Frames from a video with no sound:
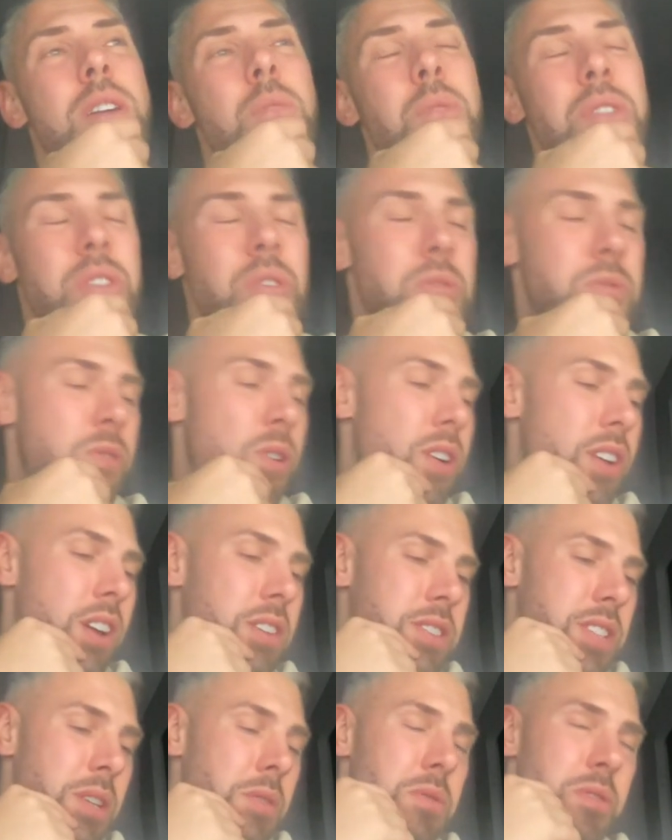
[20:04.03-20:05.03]
We do find
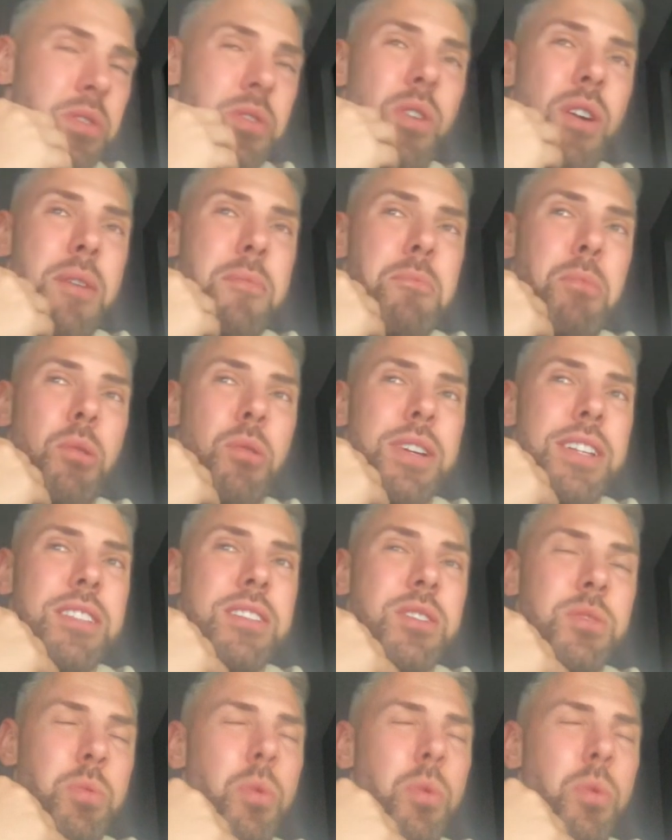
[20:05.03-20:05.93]
ourselves 9 points,